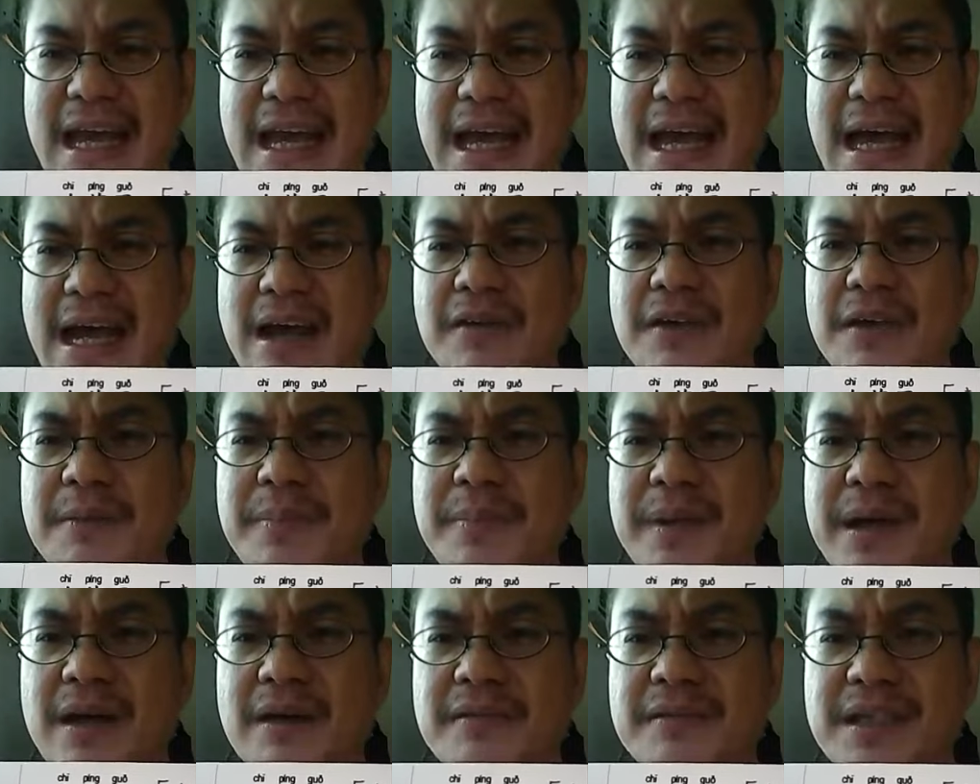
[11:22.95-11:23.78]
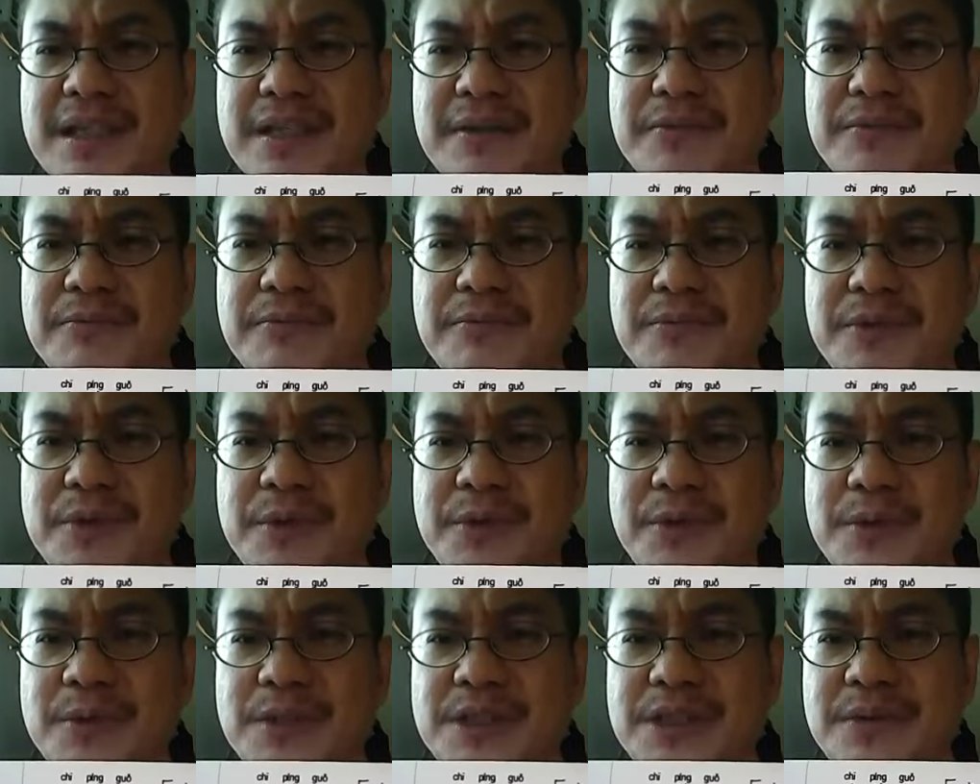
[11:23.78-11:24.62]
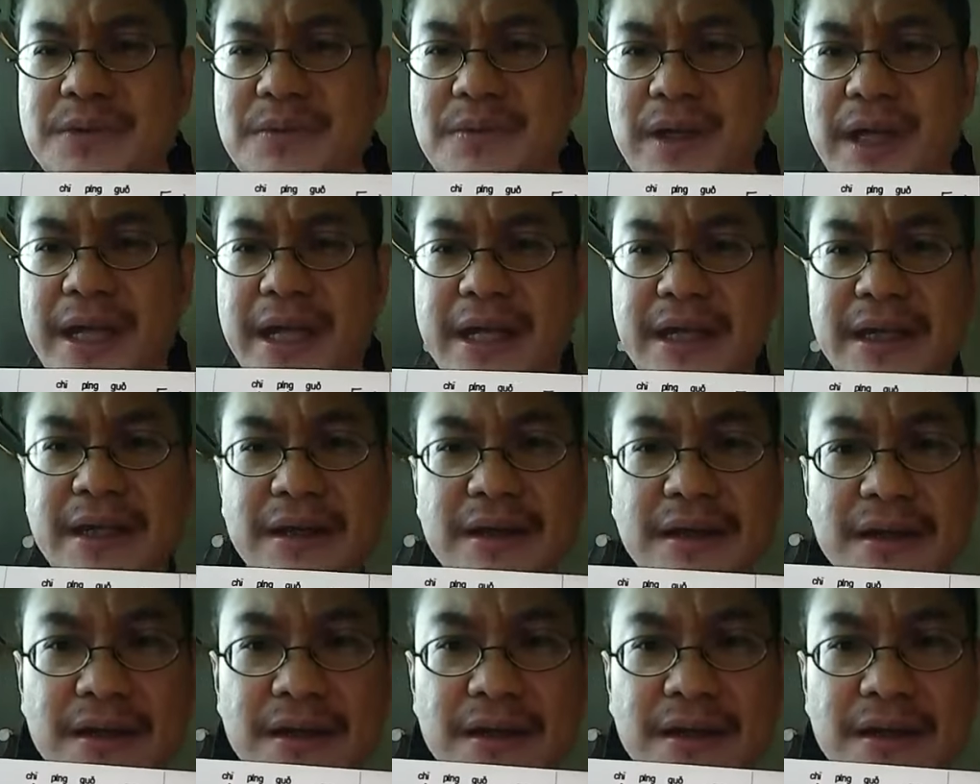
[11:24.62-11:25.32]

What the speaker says: How about the rude way?